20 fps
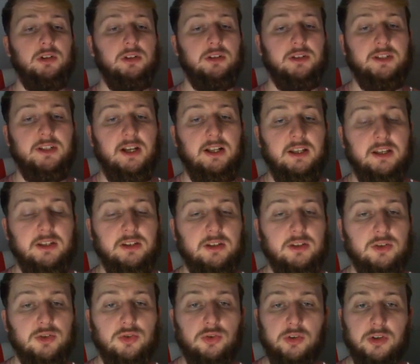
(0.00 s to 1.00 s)
as Telles,
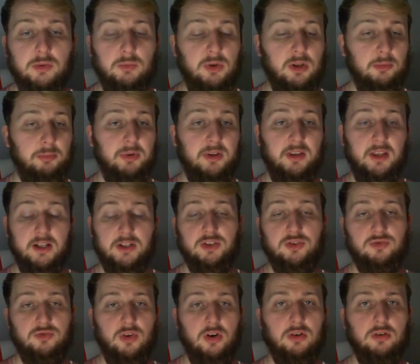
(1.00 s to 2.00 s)
so he will be that
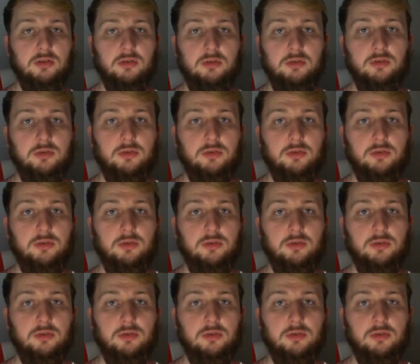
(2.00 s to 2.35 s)
strong